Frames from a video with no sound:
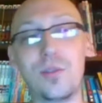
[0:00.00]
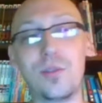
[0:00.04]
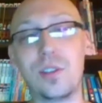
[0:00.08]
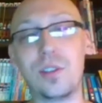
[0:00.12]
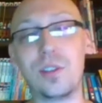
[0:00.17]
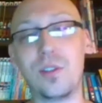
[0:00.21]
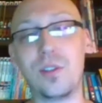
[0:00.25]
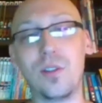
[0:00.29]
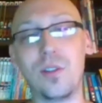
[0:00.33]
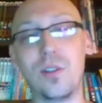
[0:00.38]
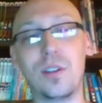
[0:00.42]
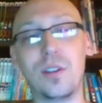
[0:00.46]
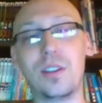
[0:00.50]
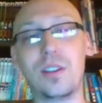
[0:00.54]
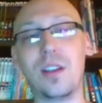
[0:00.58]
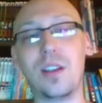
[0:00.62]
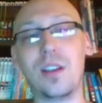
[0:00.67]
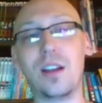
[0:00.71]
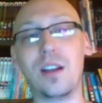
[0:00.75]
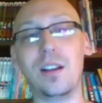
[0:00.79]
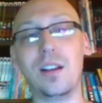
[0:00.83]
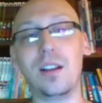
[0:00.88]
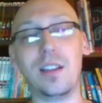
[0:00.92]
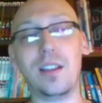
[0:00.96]
store is
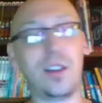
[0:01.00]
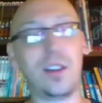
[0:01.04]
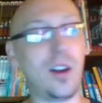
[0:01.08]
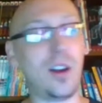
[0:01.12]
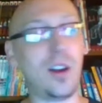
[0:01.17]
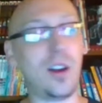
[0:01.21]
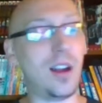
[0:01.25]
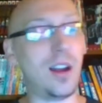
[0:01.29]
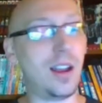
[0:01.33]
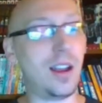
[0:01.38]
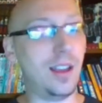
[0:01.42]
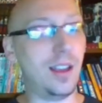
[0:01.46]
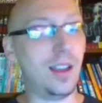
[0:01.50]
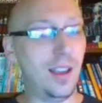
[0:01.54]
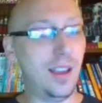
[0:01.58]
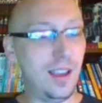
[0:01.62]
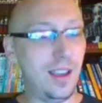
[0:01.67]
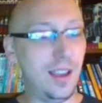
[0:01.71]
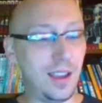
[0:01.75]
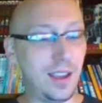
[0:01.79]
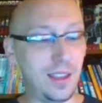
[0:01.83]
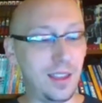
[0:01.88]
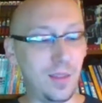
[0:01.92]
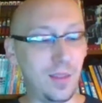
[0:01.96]
suddenly caught
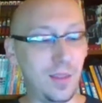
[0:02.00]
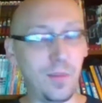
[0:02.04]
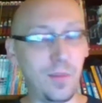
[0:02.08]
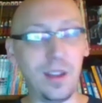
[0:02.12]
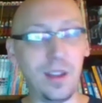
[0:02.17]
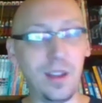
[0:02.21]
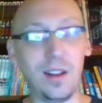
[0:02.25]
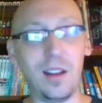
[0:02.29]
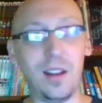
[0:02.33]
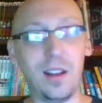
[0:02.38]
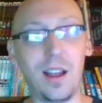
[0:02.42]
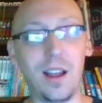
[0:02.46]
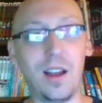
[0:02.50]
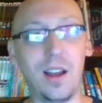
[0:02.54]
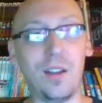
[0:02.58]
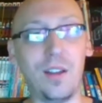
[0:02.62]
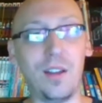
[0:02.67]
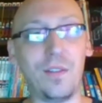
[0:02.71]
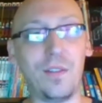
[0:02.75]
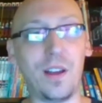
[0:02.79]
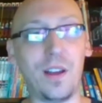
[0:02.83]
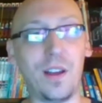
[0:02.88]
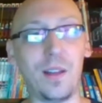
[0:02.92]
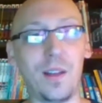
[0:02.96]
in the middle
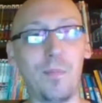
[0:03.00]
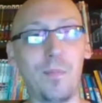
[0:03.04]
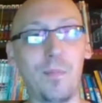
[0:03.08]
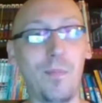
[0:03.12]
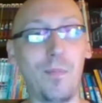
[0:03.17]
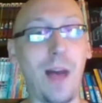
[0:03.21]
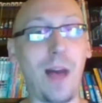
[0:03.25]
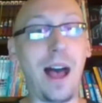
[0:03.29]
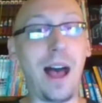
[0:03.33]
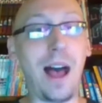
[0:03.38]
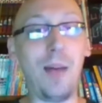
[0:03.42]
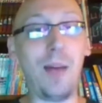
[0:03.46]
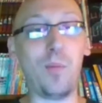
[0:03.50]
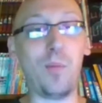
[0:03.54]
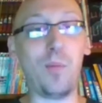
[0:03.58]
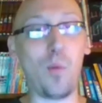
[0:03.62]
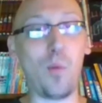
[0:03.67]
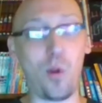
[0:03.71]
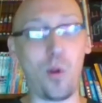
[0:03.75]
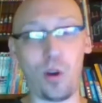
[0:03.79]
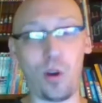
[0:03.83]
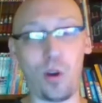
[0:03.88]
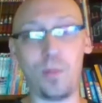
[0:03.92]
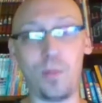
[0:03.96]
of a mob
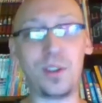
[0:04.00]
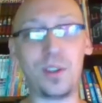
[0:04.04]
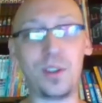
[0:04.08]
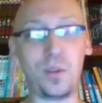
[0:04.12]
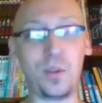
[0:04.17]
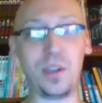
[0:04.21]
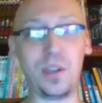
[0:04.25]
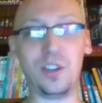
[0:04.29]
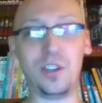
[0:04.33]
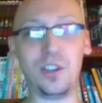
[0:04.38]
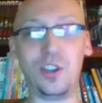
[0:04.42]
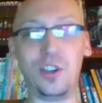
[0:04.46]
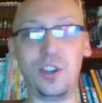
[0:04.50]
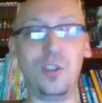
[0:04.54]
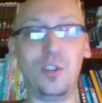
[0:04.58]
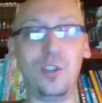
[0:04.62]
war between two